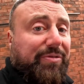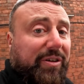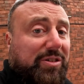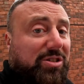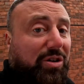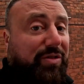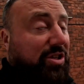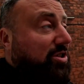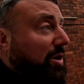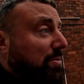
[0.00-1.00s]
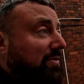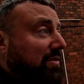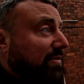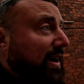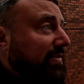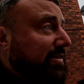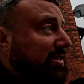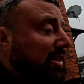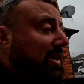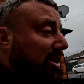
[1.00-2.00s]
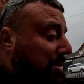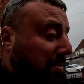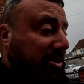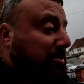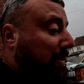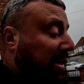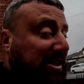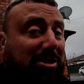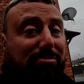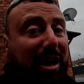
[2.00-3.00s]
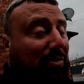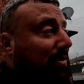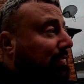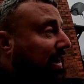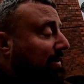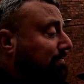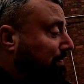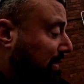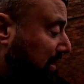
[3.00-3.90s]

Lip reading: filters over the top of the fans. You put the spacers around the fan.